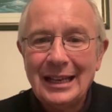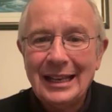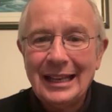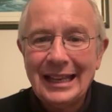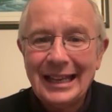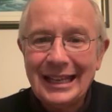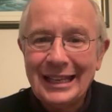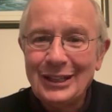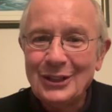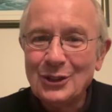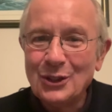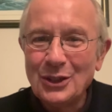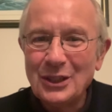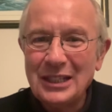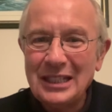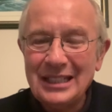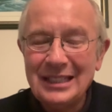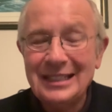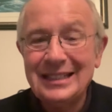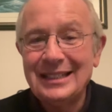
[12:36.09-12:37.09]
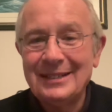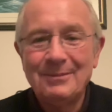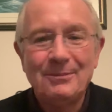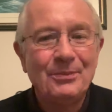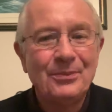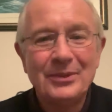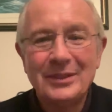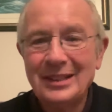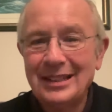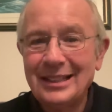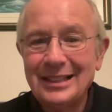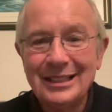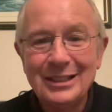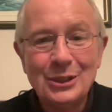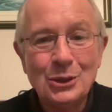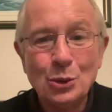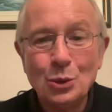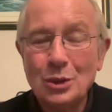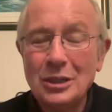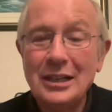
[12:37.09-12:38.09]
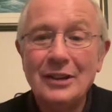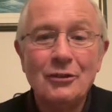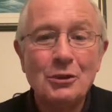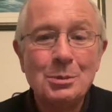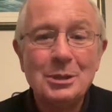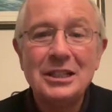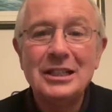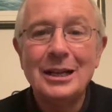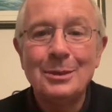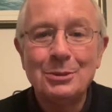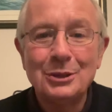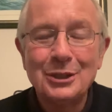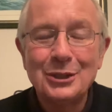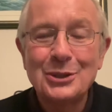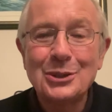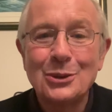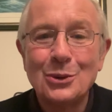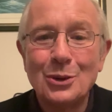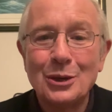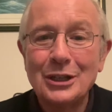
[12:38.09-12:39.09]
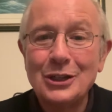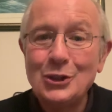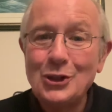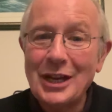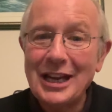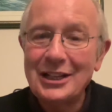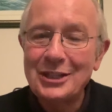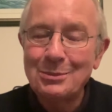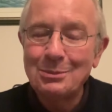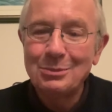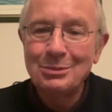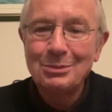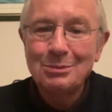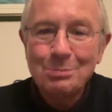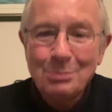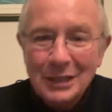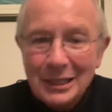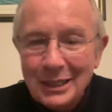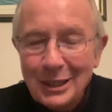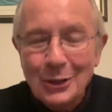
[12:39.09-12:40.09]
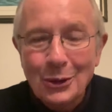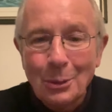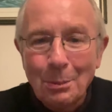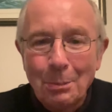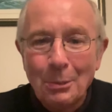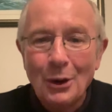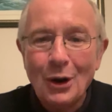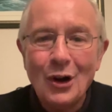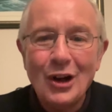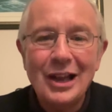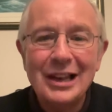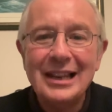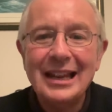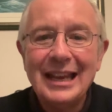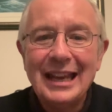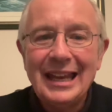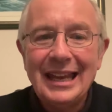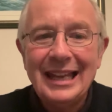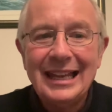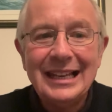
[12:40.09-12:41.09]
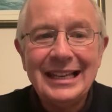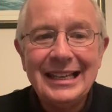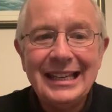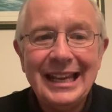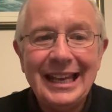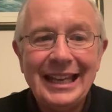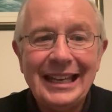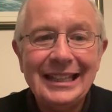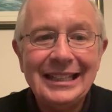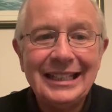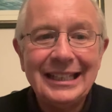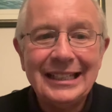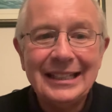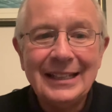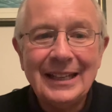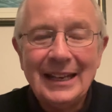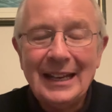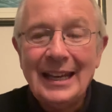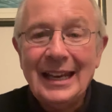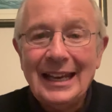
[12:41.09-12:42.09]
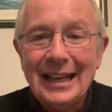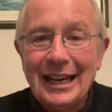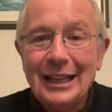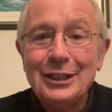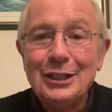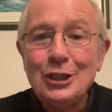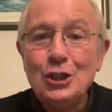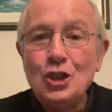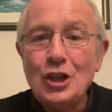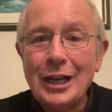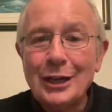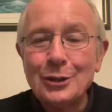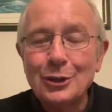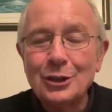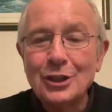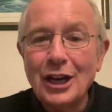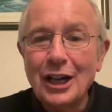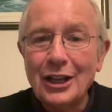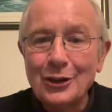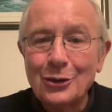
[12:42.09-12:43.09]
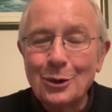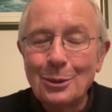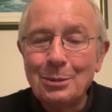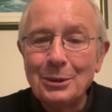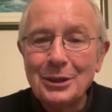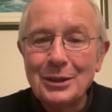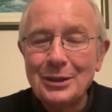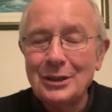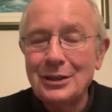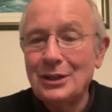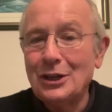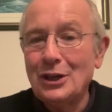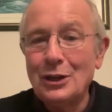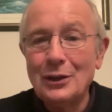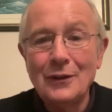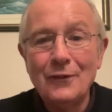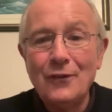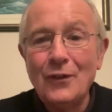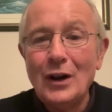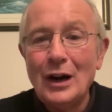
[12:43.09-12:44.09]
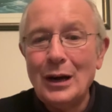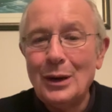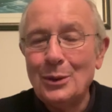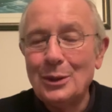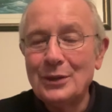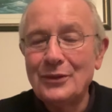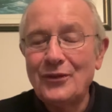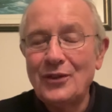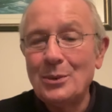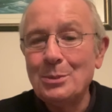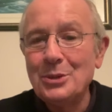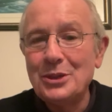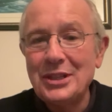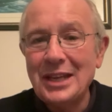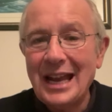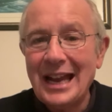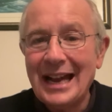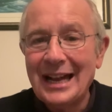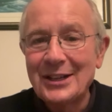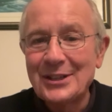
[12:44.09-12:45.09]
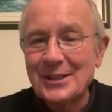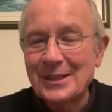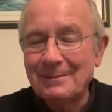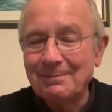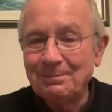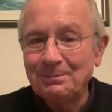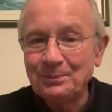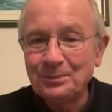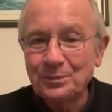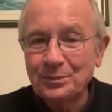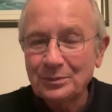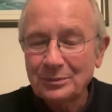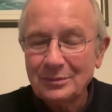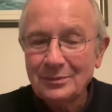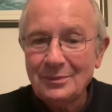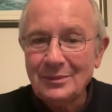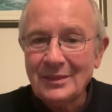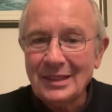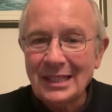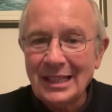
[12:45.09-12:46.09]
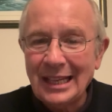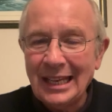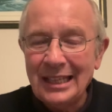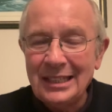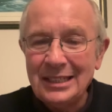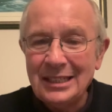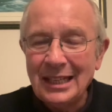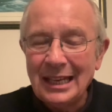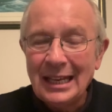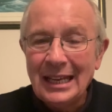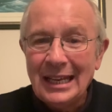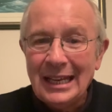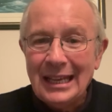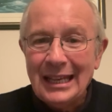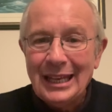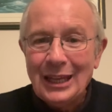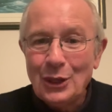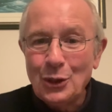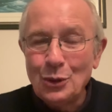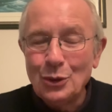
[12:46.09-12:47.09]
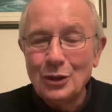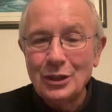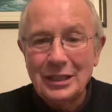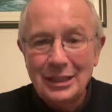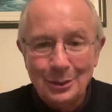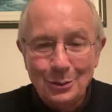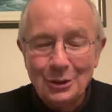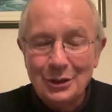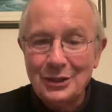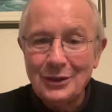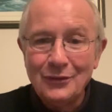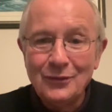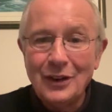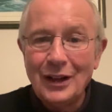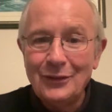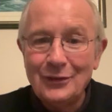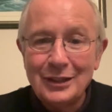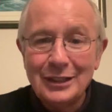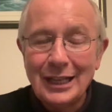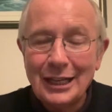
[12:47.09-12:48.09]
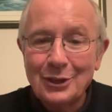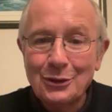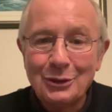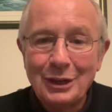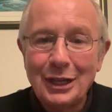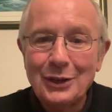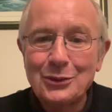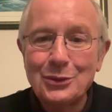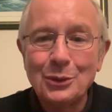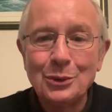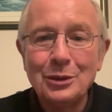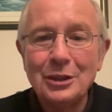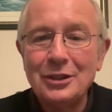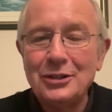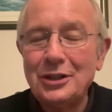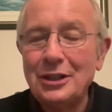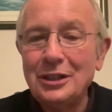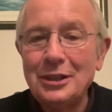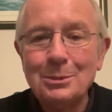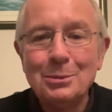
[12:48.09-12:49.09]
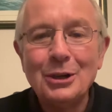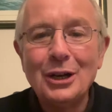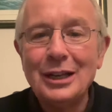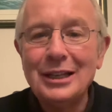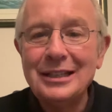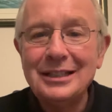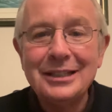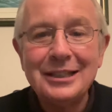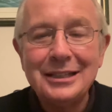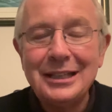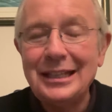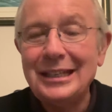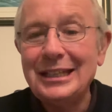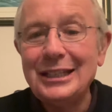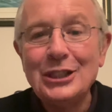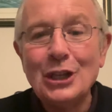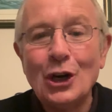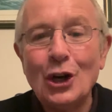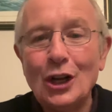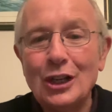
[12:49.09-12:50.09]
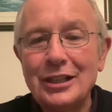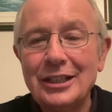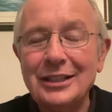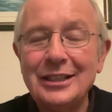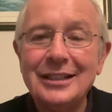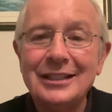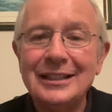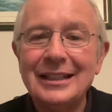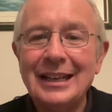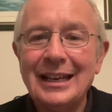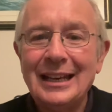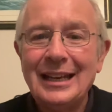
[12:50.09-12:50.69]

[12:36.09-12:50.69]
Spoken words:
Luke will never be top of the scoring chats. Picking up ball, laying it in. And then Jack O'Connor up at corner forward from SARS. And, he was involved in that great run that sent the ball into Dickie Dalton. And,